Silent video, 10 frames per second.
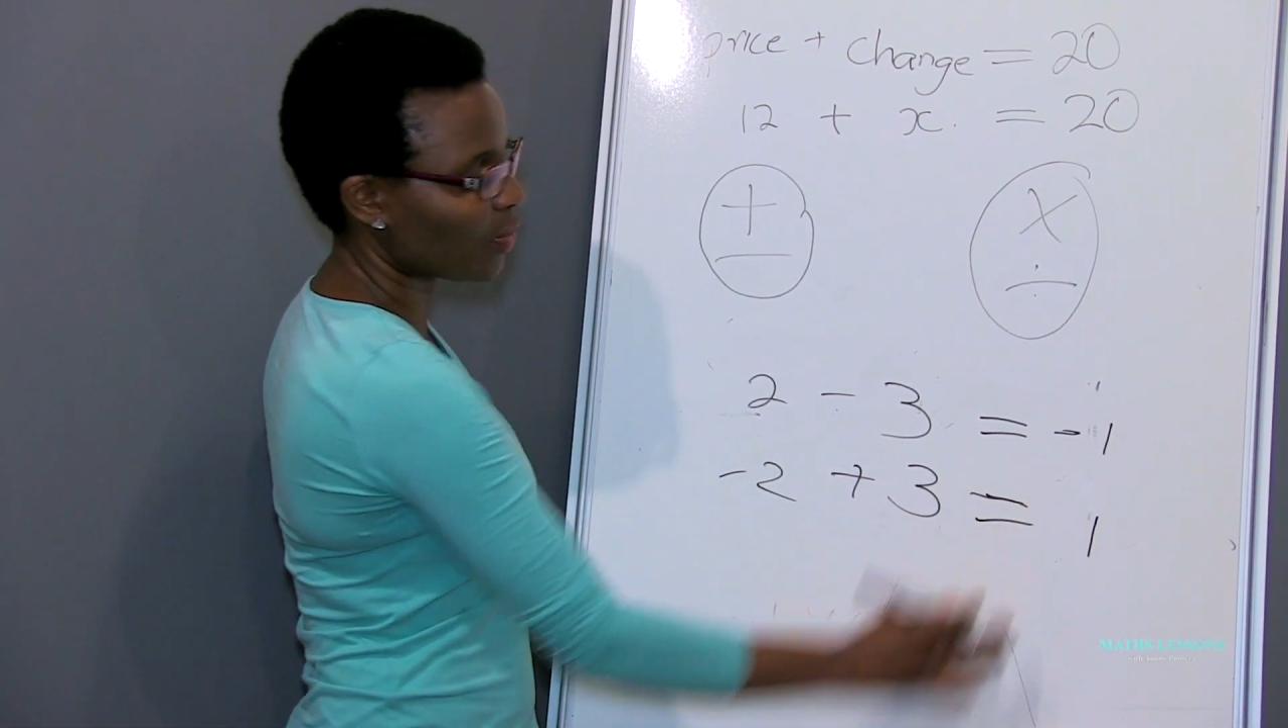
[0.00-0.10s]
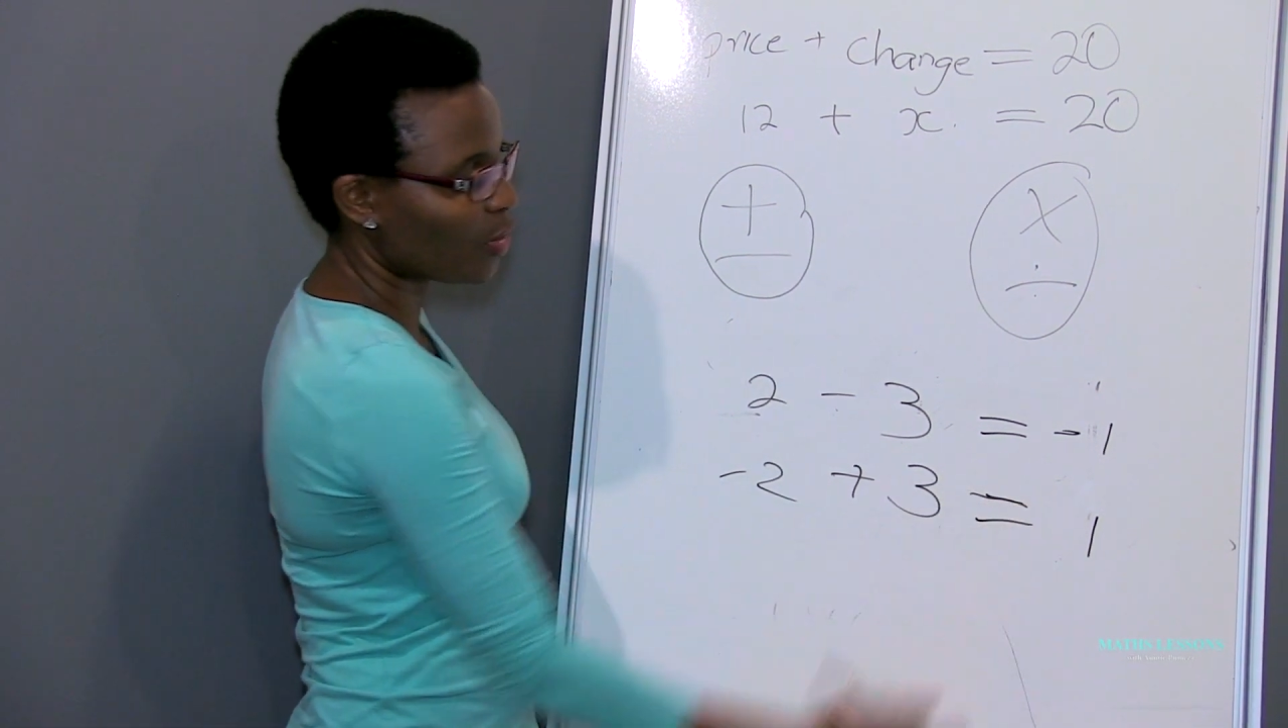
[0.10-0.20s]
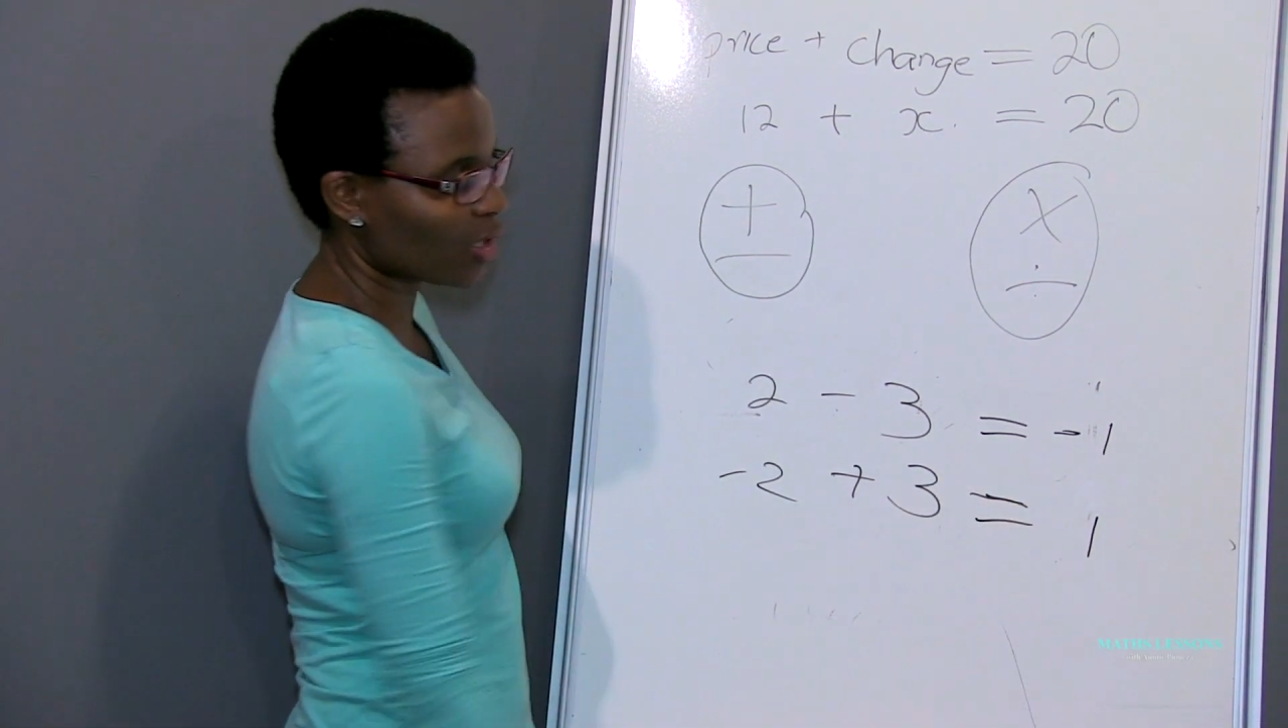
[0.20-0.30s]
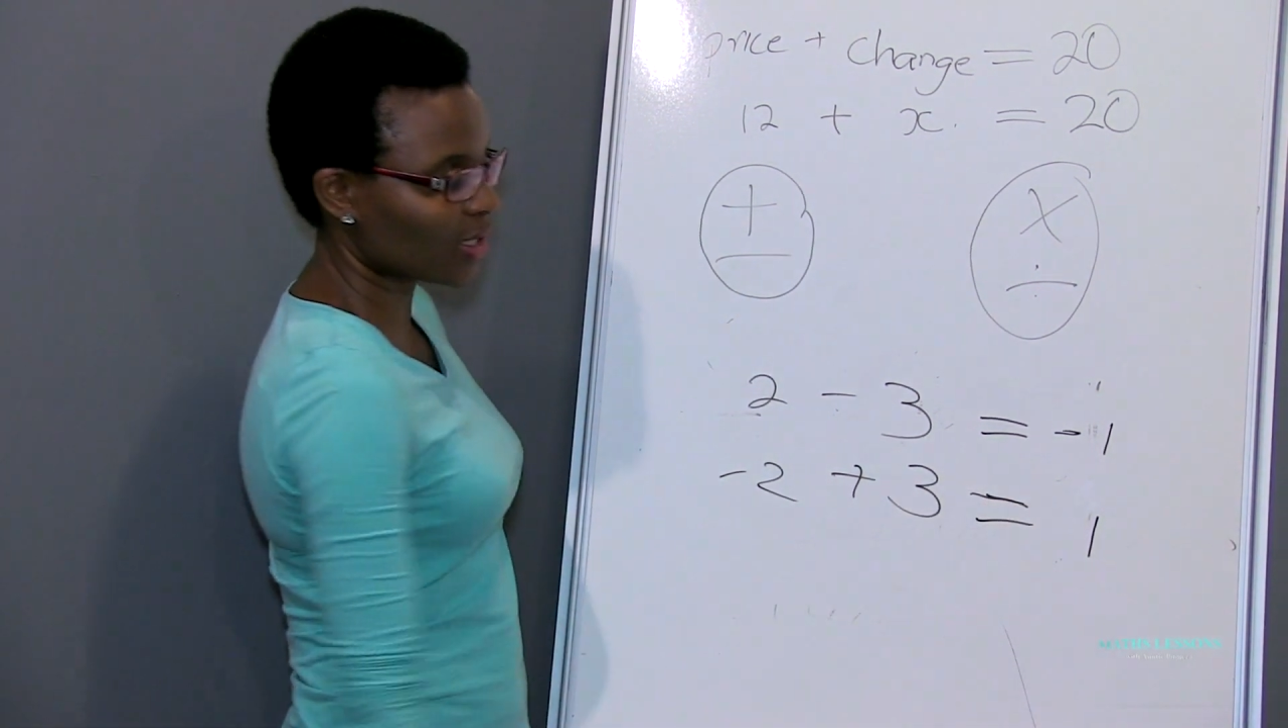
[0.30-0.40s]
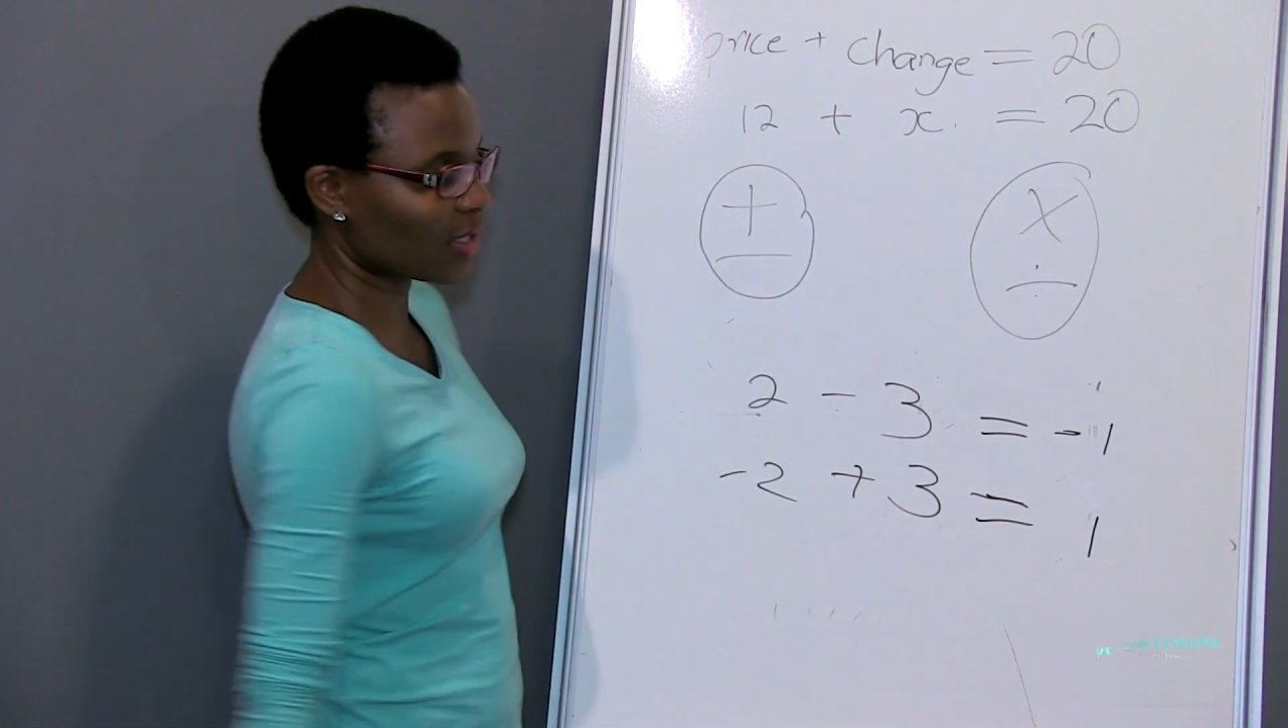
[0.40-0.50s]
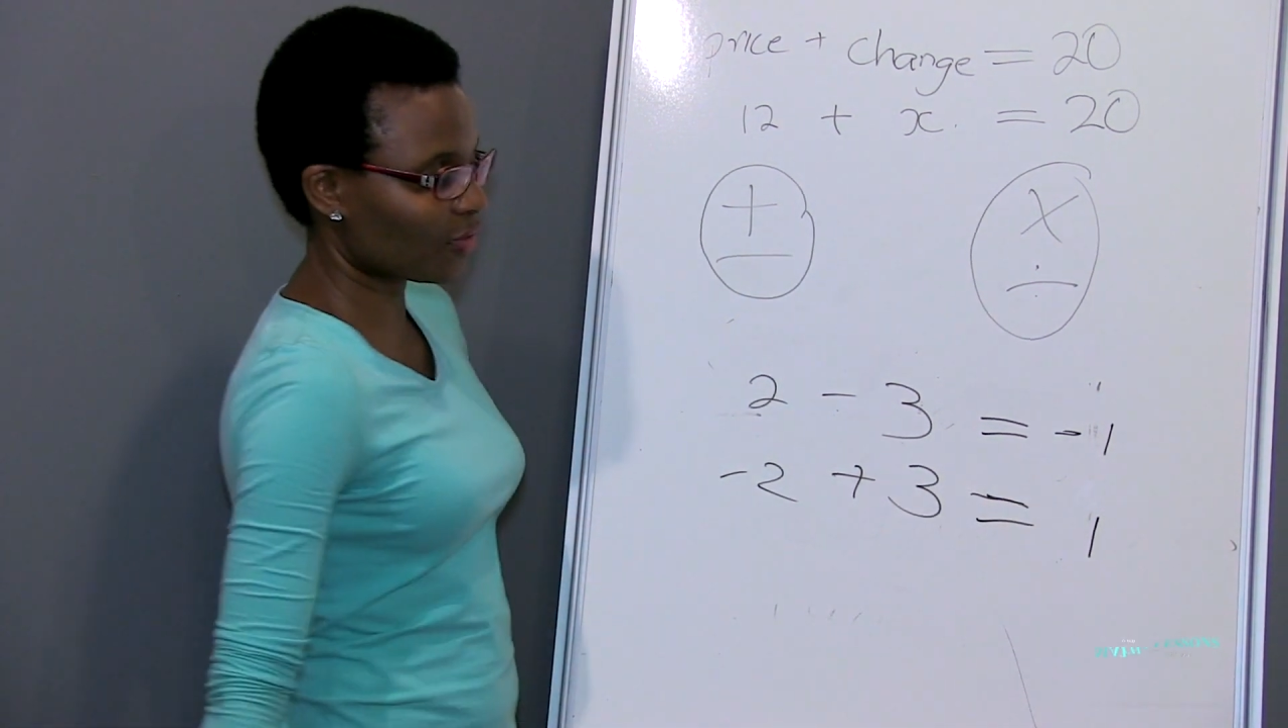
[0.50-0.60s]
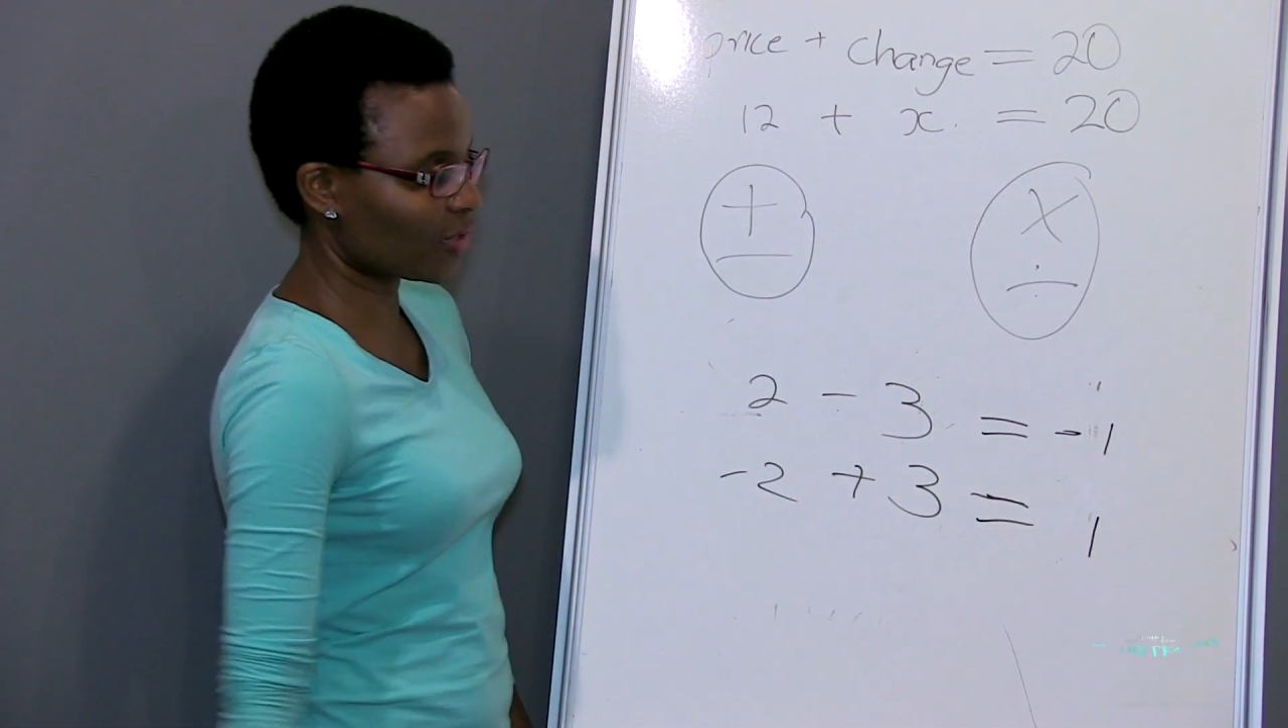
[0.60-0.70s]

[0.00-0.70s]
a positive